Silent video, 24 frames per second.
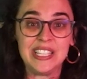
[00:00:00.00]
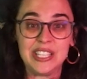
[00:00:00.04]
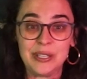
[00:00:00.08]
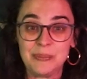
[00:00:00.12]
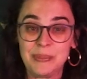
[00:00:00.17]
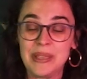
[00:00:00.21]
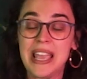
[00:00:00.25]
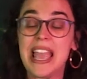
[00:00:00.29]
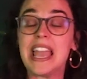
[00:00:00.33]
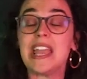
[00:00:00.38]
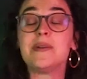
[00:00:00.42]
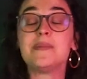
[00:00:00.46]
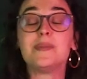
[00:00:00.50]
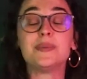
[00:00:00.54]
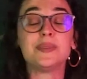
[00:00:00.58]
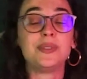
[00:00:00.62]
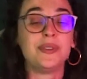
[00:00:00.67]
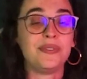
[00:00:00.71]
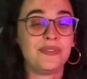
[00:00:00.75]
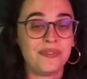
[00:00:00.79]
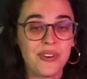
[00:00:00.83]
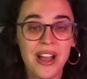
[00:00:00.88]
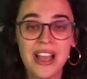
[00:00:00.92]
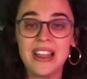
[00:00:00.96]
to be able to
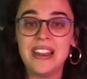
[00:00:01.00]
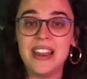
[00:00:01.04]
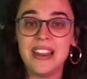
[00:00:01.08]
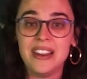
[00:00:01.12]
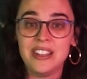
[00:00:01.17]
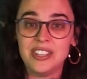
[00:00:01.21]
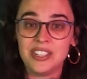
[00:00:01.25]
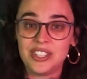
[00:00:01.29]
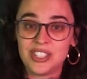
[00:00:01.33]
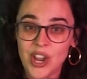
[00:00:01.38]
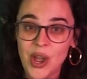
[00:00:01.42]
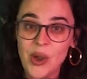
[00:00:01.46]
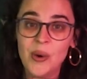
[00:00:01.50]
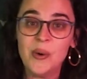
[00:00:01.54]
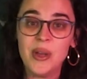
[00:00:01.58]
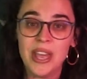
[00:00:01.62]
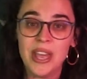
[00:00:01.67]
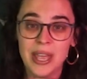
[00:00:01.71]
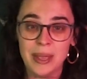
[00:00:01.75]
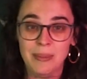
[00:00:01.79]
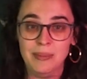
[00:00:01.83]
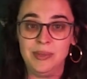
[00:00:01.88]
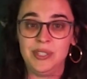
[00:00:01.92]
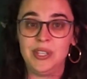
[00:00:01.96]
finally show
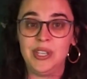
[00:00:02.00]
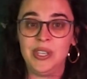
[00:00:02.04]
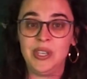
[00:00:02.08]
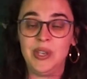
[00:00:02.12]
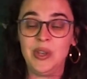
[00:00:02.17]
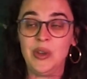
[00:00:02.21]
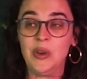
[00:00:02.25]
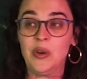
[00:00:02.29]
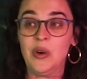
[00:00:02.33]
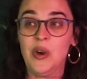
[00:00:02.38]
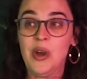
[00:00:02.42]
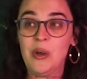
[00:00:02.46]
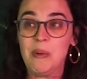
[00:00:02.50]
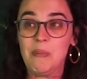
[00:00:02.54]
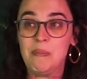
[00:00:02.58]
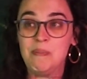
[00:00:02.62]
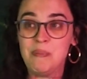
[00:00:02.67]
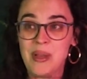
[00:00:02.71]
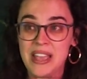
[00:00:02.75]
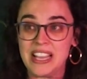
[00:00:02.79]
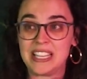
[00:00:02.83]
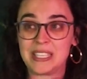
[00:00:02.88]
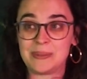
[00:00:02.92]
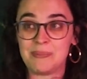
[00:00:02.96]
him to you
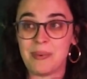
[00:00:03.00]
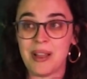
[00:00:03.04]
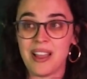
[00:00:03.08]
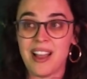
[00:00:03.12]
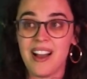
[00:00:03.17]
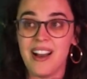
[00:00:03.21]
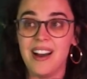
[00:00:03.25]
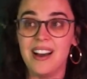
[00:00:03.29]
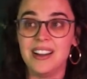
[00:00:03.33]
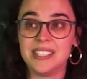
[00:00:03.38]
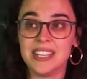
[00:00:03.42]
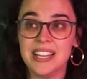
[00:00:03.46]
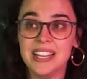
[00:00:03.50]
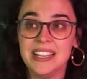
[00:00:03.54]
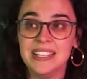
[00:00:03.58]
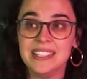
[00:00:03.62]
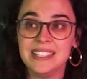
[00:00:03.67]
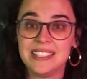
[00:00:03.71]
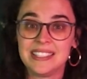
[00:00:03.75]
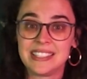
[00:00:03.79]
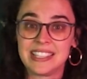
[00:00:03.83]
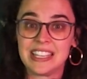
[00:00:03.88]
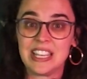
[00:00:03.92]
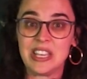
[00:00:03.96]
makes my heart
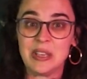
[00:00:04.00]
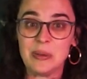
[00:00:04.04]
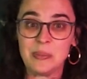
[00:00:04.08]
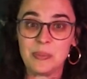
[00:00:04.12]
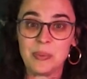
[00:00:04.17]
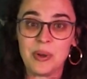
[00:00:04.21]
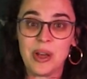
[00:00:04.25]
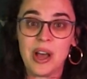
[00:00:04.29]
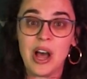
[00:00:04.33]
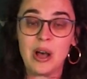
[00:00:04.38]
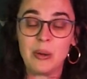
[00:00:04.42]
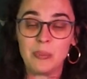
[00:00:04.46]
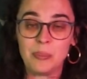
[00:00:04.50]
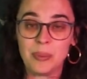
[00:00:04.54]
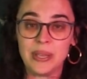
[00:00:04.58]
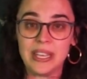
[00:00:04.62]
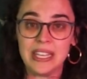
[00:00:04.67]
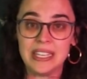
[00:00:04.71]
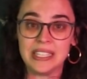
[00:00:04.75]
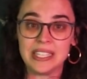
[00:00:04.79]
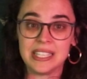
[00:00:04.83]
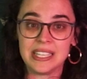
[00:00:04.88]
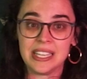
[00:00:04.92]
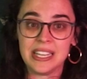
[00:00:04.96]
skip a
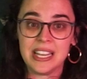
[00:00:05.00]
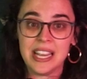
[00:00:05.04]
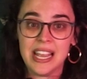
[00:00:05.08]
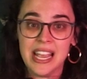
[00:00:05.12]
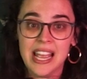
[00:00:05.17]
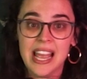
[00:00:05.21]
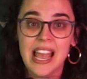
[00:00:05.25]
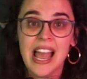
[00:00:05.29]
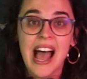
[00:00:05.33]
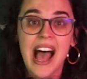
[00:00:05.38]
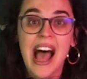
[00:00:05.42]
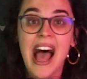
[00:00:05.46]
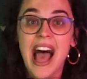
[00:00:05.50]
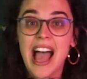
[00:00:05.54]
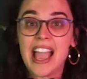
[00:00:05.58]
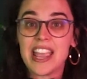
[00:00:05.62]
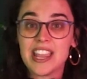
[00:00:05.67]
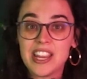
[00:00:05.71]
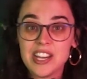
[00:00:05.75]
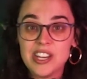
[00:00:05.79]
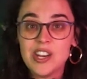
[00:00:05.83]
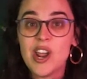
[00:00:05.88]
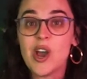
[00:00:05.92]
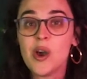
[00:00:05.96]
bit. I
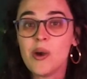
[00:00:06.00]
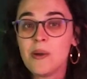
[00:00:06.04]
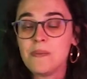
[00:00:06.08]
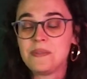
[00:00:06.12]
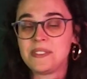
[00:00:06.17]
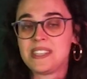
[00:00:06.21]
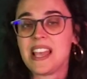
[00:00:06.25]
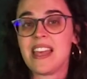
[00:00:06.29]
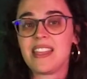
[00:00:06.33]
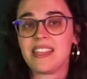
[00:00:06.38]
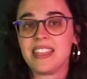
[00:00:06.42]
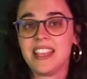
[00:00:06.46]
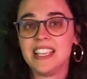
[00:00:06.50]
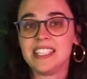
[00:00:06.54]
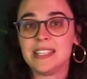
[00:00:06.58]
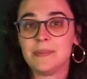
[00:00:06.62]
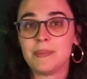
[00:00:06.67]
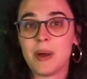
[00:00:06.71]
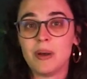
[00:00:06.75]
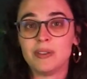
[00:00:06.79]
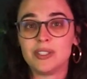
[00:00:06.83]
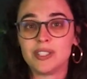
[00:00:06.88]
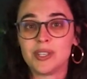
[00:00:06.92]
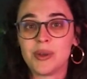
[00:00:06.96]
know I've said this
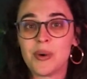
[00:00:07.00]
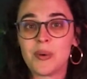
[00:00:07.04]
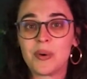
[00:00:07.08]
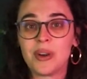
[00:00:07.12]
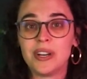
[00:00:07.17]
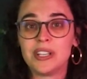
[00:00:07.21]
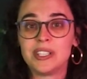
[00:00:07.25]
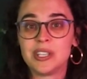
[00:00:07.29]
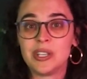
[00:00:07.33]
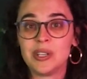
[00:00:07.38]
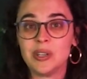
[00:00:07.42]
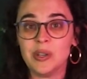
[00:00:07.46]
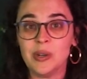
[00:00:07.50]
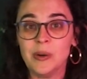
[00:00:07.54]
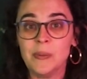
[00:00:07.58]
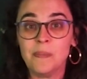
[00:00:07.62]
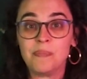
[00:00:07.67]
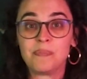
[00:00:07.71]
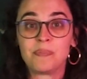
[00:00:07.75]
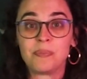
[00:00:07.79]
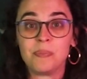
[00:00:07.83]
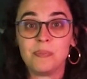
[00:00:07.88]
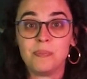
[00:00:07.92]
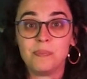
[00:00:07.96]
about Sokka too,
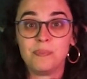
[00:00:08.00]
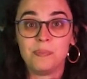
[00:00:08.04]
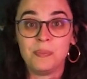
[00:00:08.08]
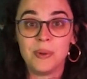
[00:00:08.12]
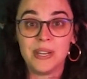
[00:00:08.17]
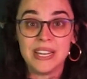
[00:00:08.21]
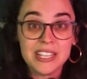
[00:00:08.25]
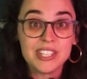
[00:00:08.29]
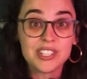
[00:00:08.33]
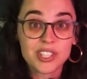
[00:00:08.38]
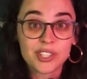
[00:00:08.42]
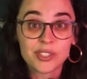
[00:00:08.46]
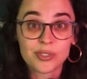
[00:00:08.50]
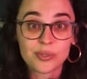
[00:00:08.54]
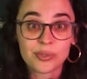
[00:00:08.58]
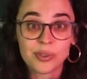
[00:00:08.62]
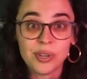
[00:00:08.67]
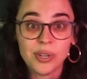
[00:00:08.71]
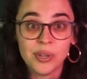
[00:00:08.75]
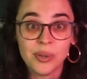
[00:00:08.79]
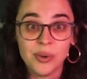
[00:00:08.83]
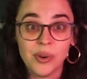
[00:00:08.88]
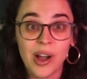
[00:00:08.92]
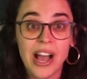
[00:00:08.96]
but it's
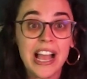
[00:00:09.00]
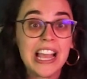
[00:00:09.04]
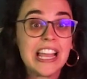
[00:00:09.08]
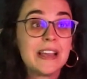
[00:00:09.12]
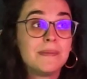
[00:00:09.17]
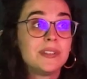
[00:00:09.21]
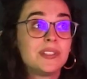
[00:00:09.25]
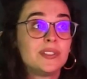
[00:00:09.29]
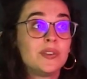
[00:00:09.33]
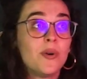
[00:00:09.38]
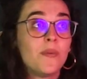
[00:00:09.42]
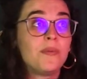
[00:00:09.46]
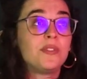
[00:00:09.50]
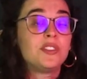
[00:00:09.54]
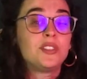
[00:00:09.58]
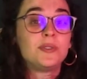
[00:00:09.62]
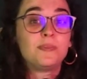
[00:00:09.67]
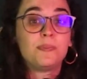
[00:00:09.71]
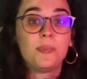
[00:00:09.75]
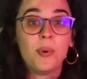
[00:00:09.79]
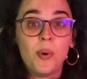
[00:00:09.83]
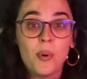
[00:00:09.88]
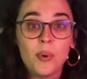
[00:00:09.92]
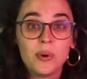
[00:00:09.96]
true. I have a soft
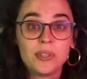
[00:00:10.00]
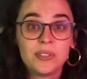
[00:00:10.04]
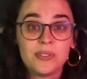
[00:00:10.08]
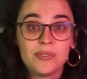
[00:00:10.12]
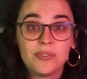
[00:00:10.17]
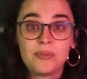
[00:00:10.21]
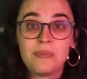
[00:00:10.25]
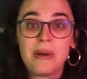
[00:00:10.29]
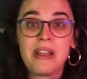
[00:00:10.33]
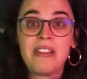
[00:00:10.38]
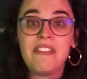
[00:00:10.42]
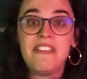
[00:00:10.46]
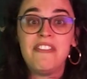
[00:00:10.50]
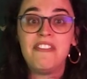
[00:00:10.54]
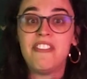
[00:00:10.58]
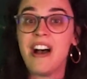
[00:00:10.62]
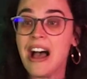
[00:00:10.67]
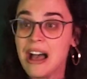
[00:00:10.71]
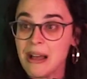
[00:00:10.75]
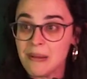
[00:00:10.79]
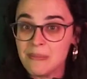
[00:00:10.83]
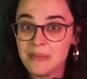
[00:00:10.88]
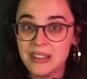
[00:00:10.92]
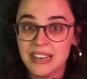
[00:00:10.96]
spot for my
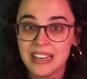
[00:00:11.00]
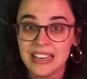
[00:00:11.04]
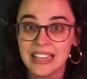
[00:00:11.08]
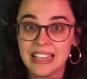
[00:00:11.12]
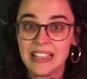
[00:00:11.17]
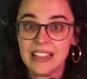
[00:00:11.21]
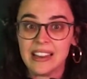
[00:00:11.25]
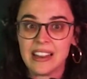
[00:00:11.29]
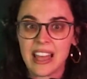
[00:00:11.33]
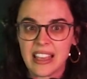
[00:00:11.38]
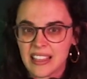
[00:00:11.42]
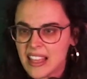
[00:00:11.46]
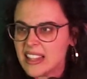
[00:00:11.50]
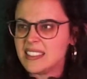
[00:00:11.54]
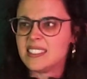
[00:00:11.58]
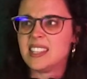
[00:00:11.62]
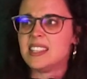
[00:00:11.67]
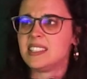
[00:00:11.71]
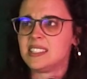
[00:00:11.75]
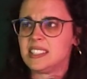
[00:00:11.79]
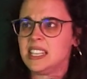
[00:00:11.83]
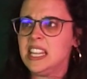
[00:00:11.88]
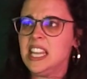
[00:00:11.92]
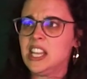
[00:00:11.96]
family. Like, that's a
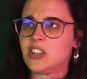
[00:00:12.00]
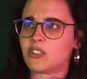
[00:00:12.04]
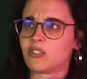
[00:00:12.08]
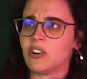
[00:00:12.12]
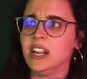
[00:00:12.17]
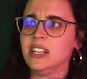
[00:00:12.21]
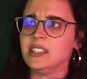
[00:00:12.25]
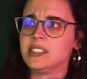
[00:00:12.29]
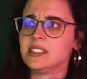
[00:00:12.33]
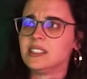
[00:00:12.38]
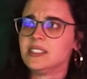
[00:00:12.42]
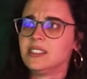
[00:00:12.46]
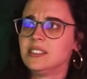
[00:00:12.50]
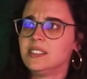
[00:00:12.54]
secret.